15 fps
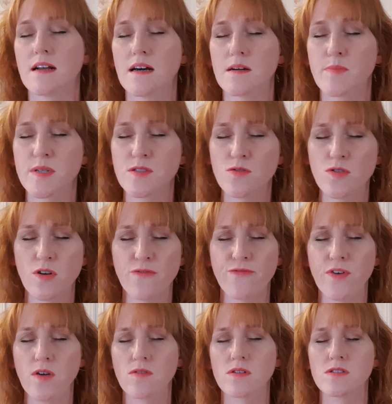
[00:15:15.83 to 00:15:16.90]
But do not
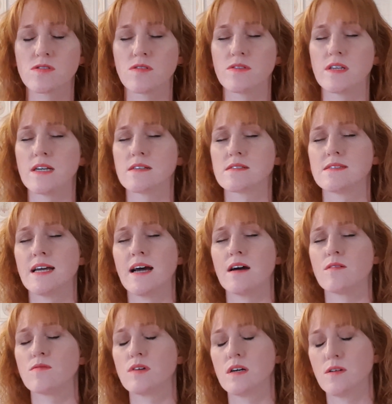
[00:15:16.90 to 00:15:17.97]
focus on this
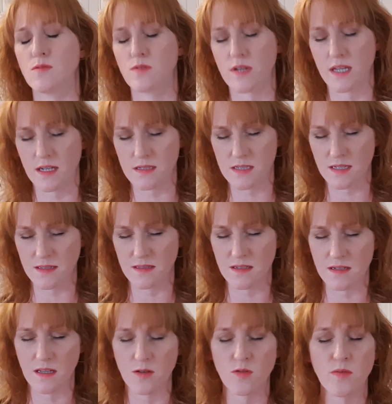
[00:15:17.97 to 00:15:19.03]
now.
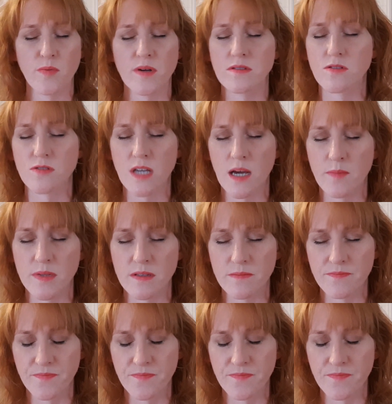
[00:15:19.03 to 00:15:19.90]
It will not happen.